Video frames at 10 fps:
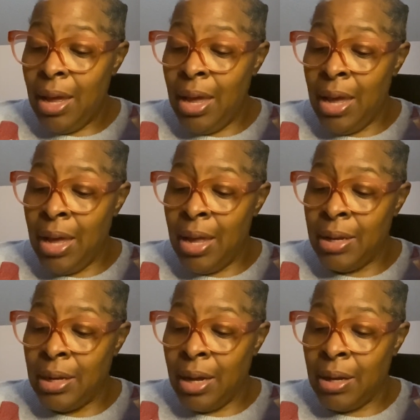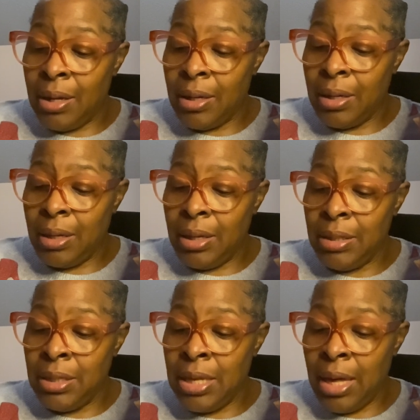And
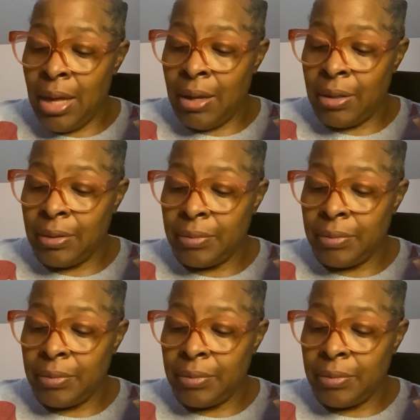yeah,